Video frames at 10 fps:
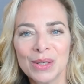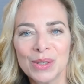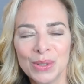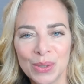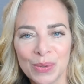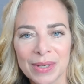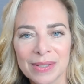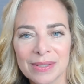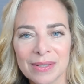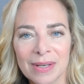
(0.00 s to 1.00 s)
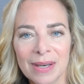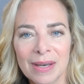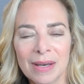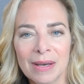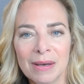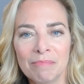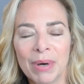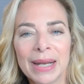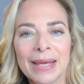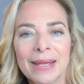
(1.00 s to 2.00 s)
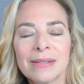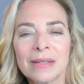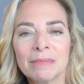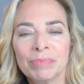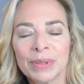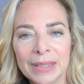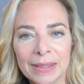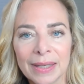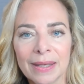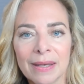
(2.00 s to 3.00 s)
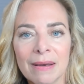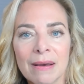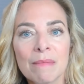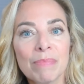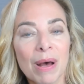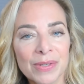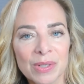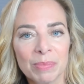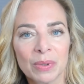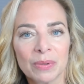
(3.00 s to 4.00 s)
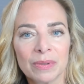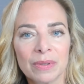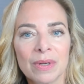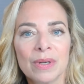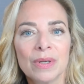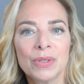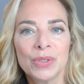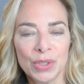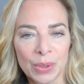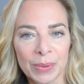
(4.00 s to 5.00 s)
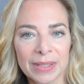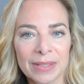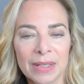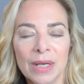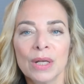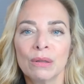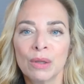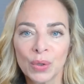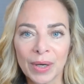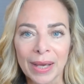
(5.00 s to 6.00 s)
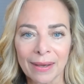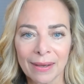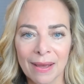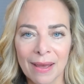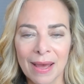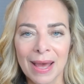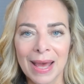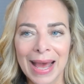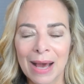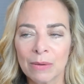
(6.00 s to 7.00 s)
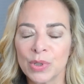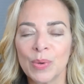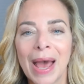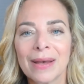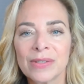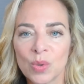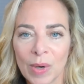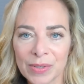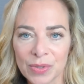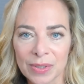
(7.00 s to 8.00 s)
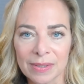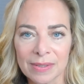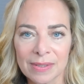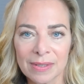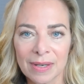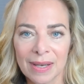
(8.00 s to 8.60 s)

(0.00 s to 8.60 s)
to do this, but it is completely possible to do it. Learning how to ask questions.